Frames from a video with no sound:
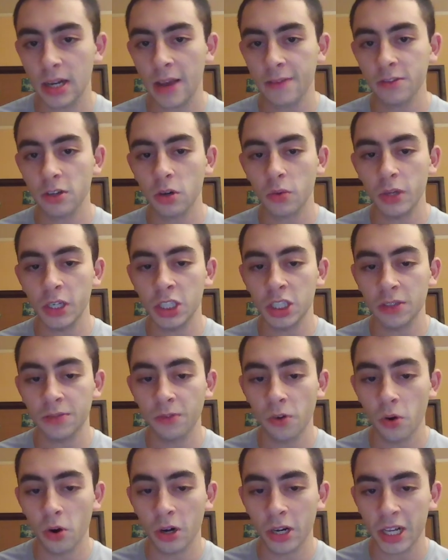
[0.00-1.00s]
piece. And after queen
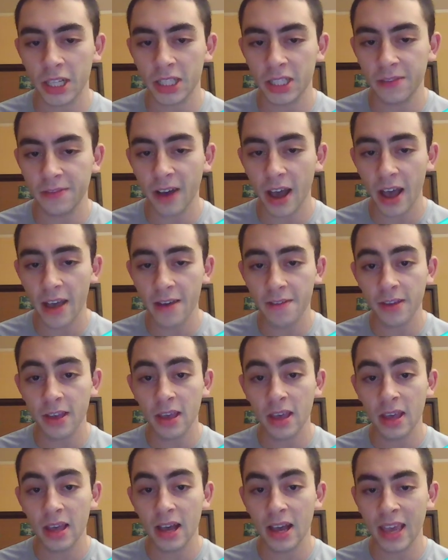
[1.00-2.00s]
g4 and d5,
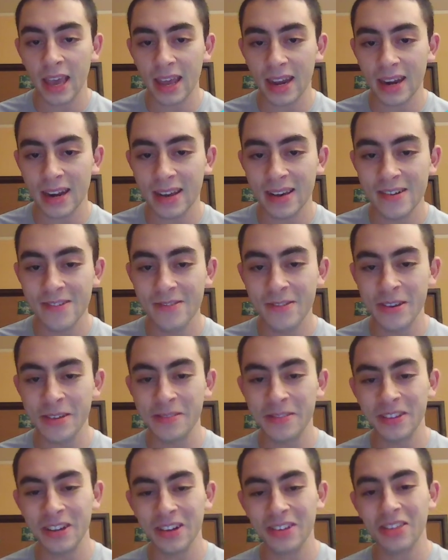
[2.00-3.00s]
again,
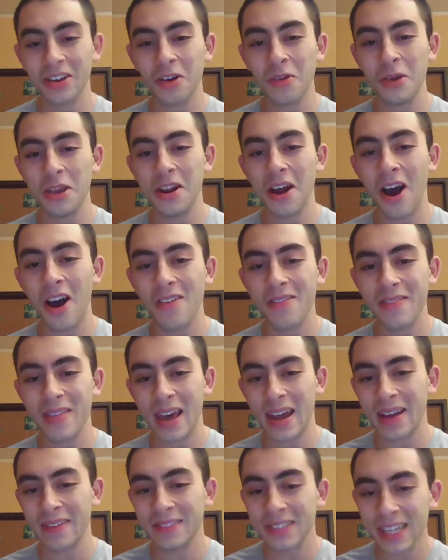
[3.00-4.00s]
we took the queen off of
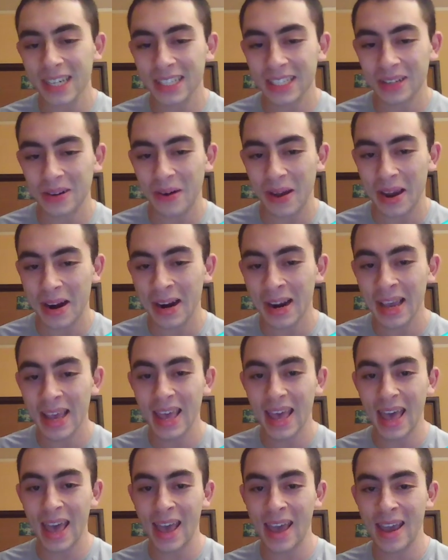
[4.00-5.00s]
that f6 square,
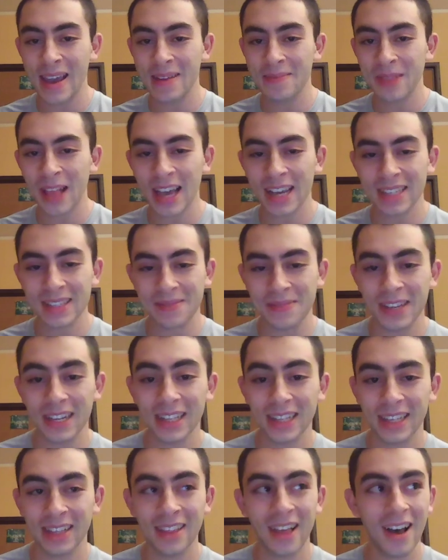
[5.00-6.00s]
and black is
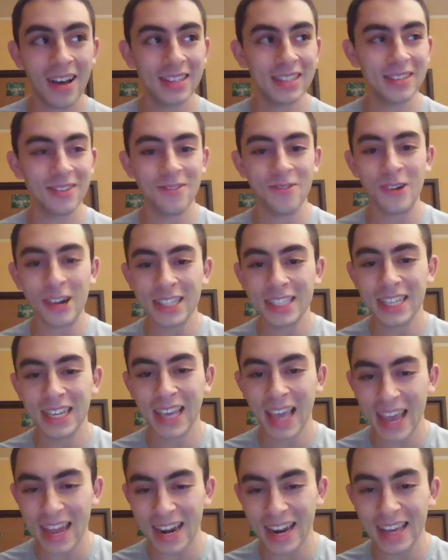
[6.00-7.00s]
immediately lost once
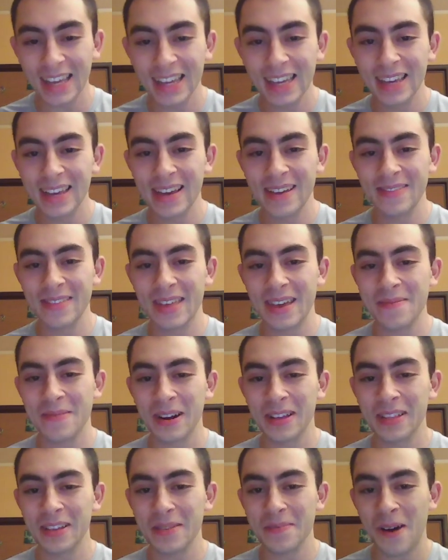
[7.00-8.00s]
again. If they
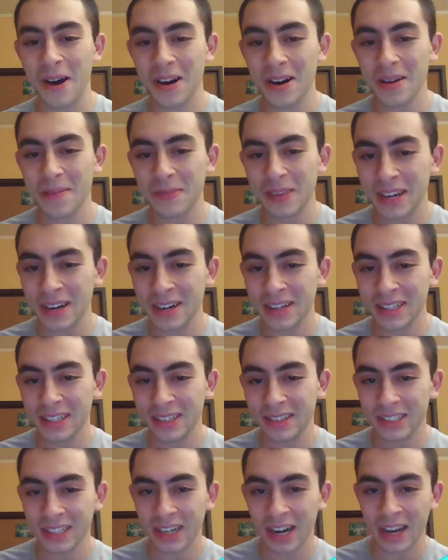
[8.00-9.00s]
bring their pawn up here
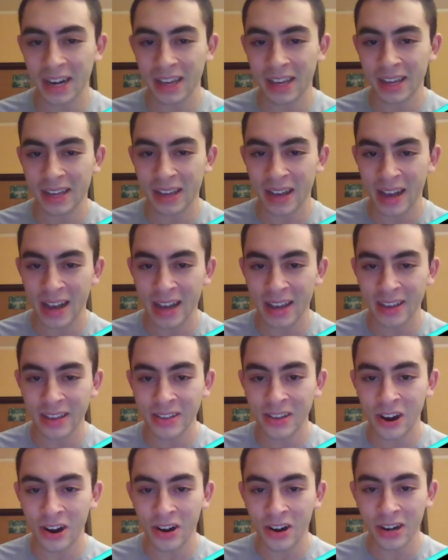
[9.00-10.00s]
to try to
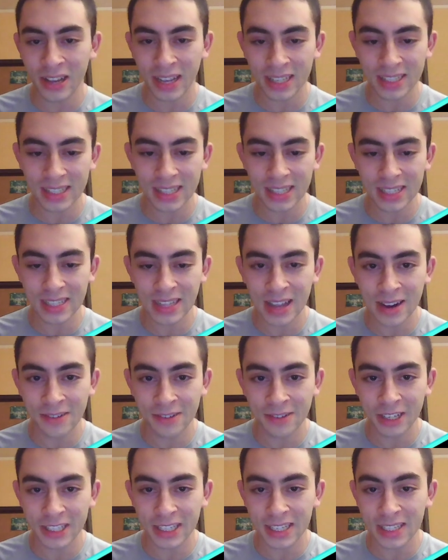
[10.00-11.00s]
guard against this, now
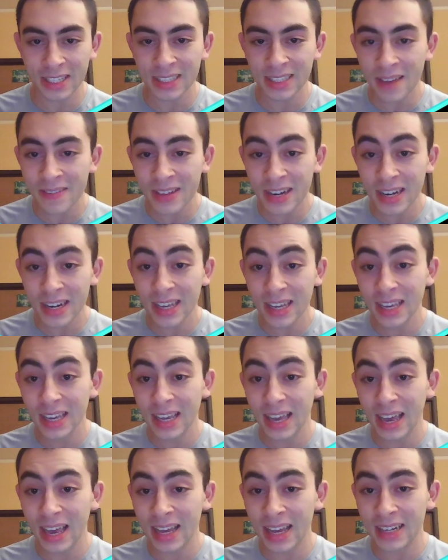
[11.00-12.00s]
rook to e7
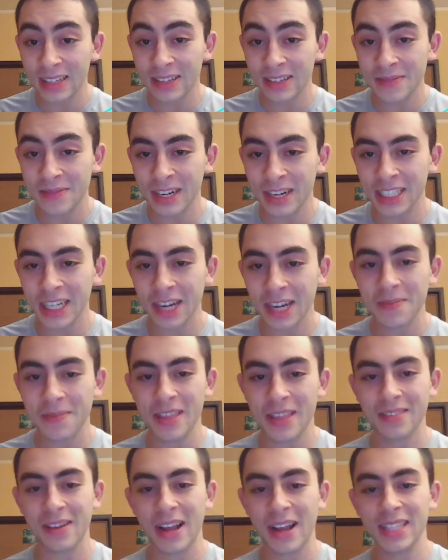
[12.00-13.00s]
and too many
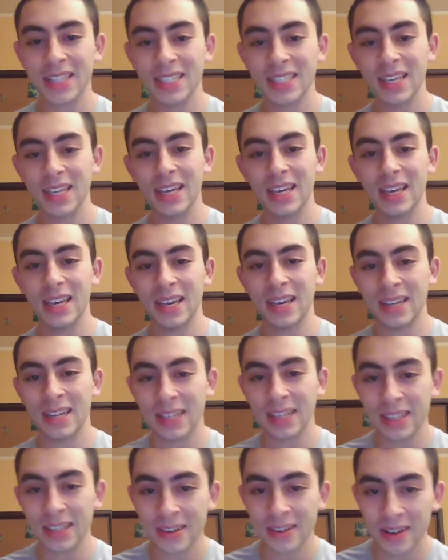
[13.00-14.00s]
checkmate threats,
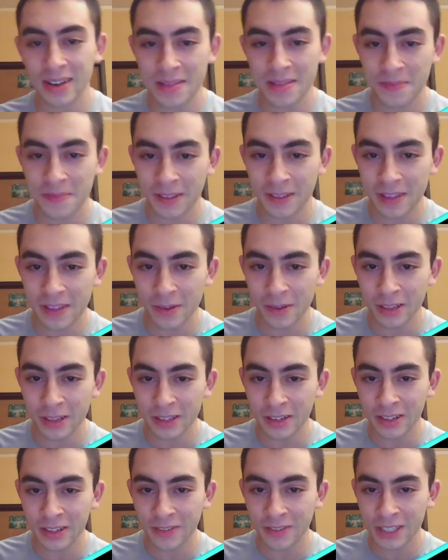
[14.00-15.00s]
and here I believe they will
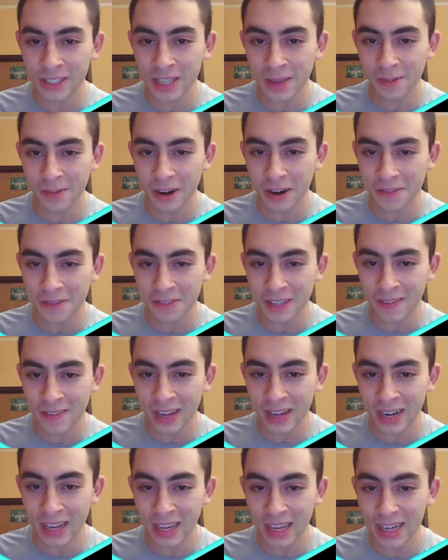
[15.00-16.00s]
lose. For example, rook
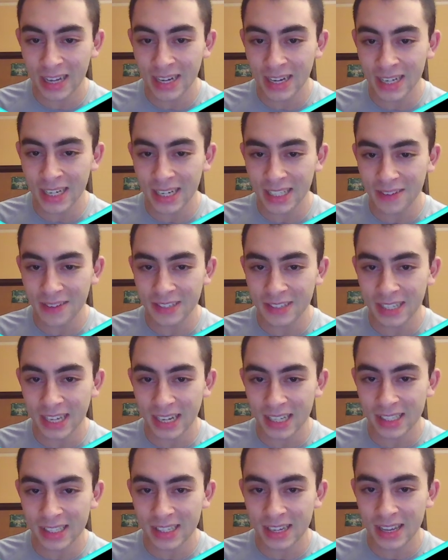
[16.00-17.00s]
f7, knight takes
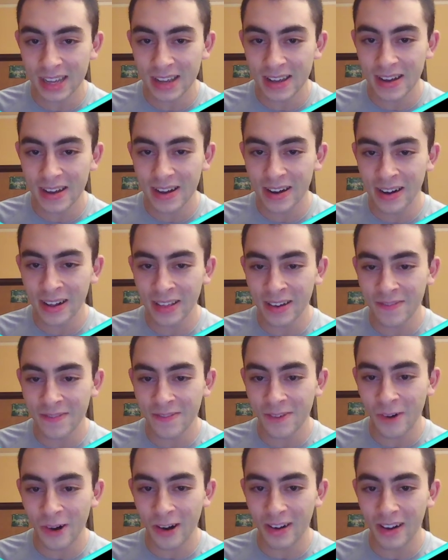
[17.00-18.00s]
f6, another
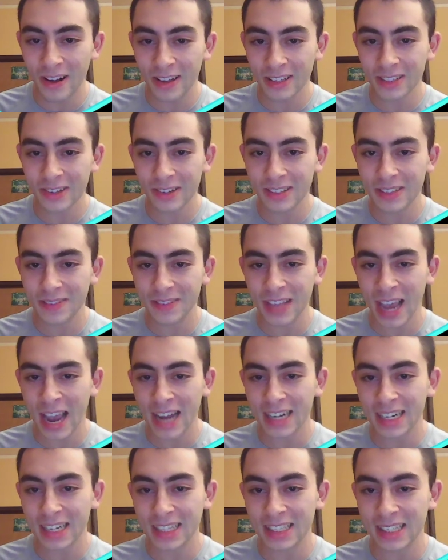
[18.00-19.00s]
fork, all sorts of
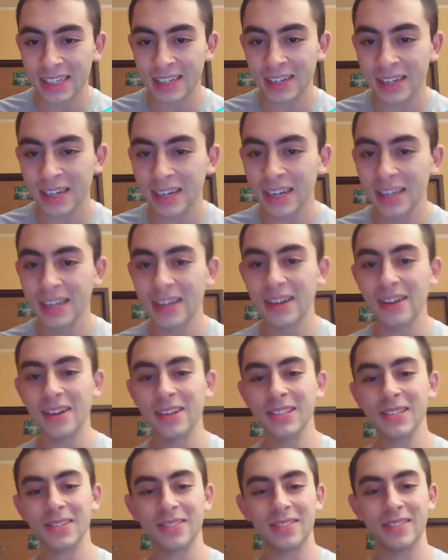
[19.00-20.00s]
tactics here,
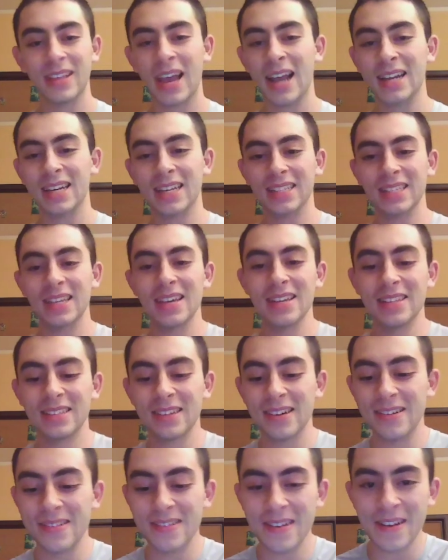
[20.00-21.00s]
all sorts of tactics.
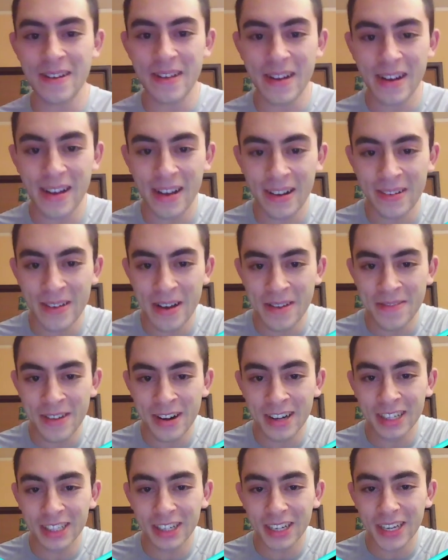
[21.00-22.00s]
So a
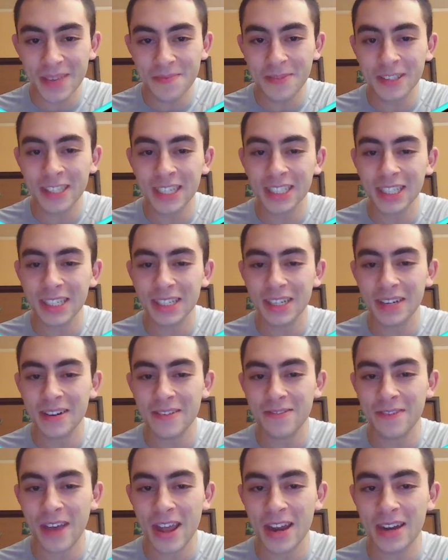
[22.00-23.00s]
very tricky position to
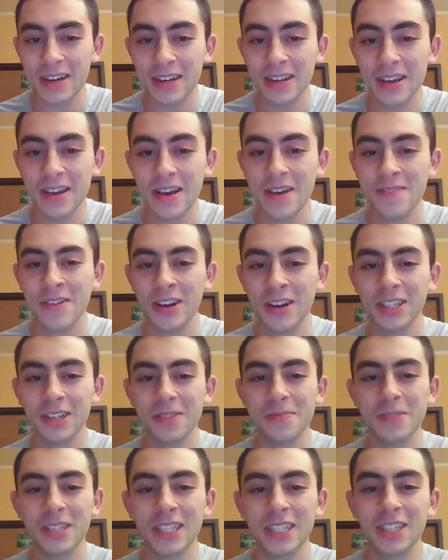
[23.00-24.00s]
defend, a very
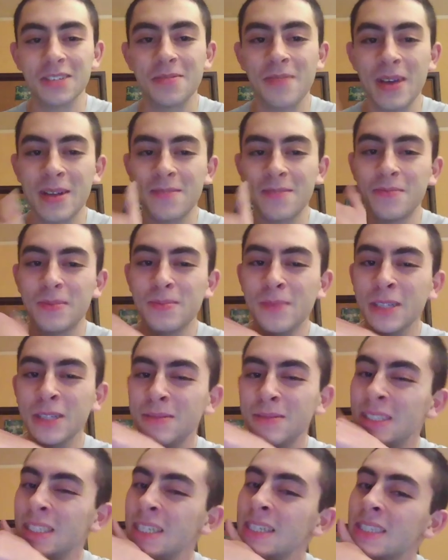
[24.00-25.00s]
tricky position to defend.
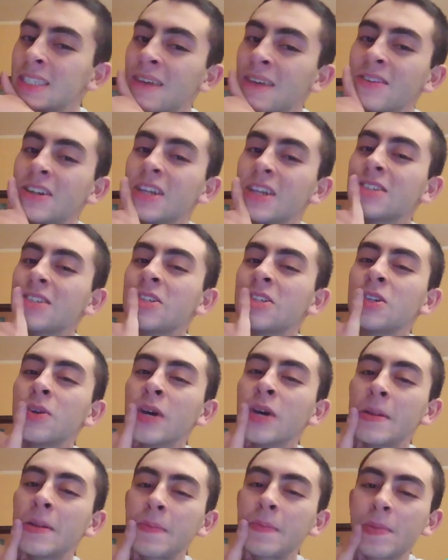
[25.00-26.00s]
Bishop to d7 doesn't
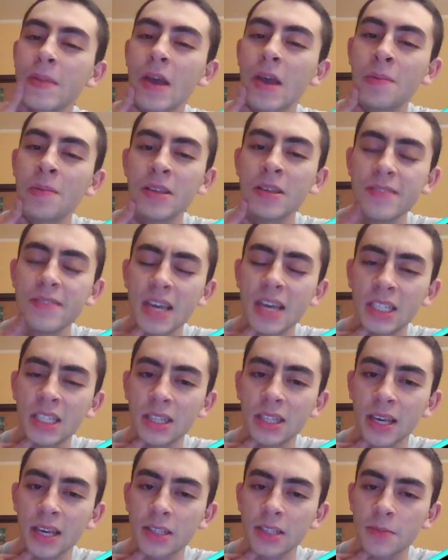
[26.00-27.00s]
do it. I believe the
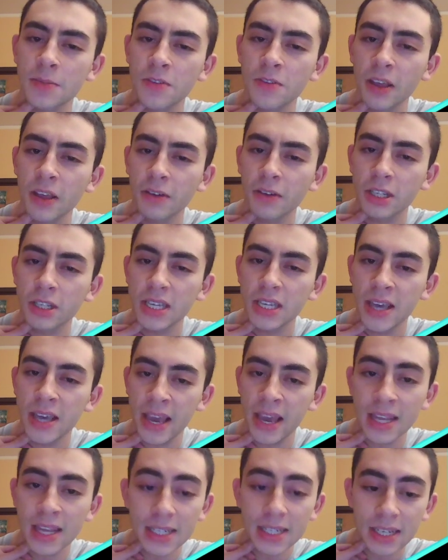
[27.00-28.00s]
engine likes a move like rook to
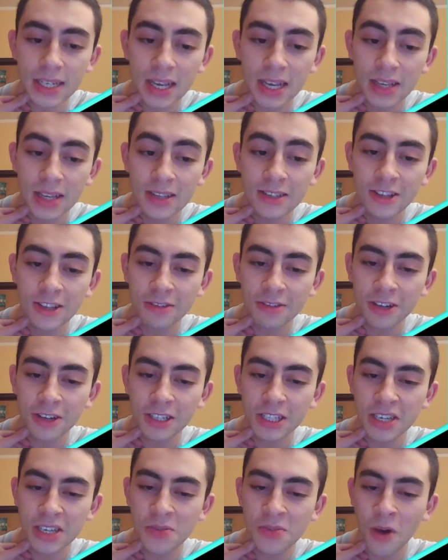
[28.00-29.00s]
e8, so that
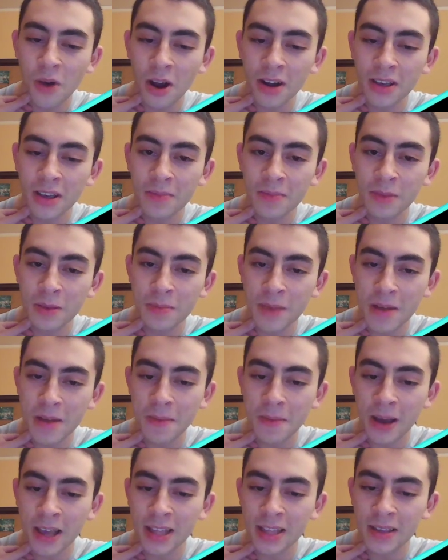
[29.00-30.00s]
rook to e1 can be
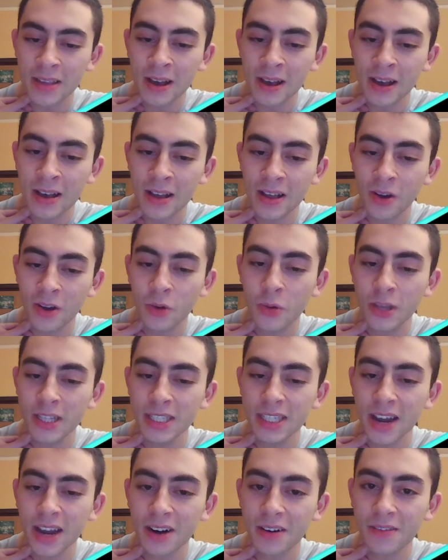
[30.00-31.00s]
met by a
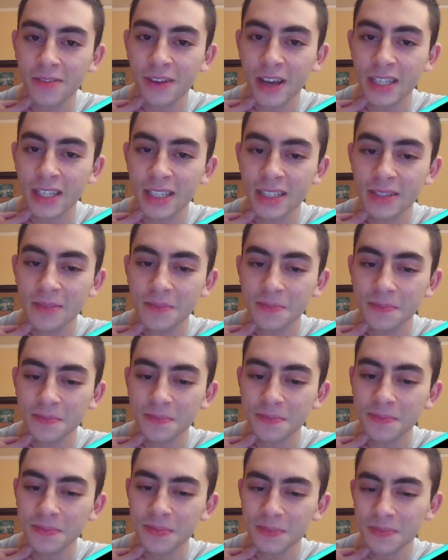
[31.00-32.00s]
queen sacrifice
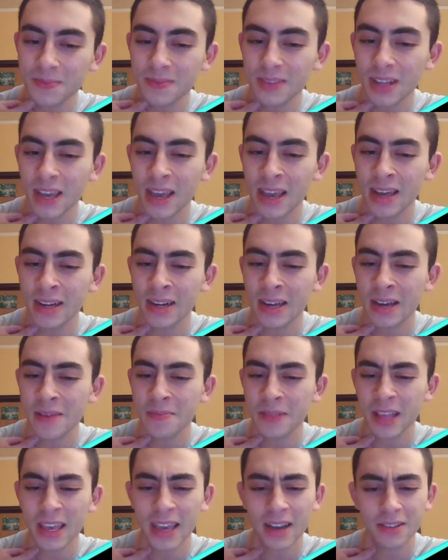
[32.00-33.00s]
and
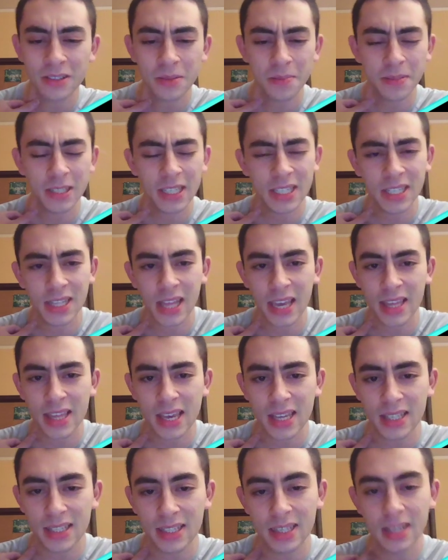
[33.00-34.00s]
playing out some position like
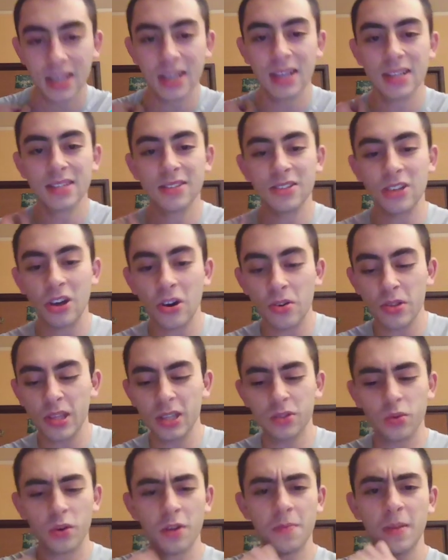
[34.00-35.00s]
this. So
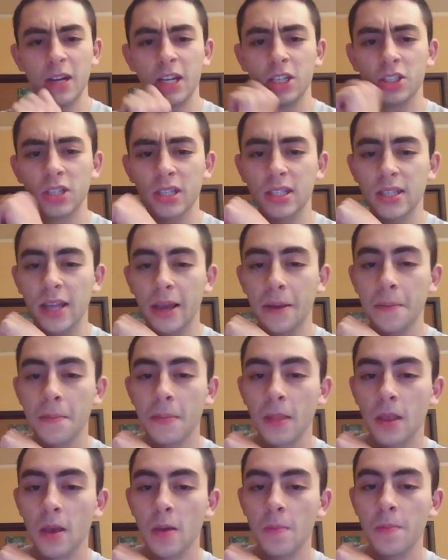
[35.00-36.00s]
this would have been interesting,
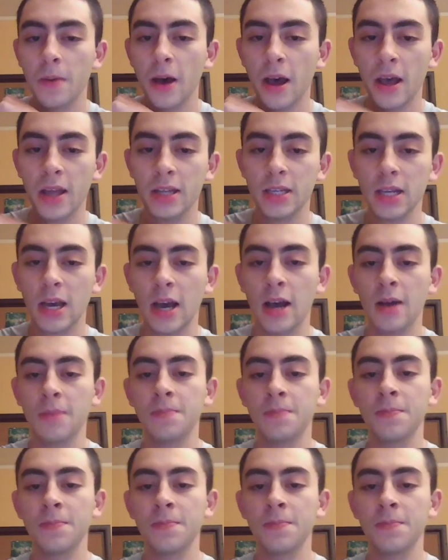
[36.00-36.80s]
but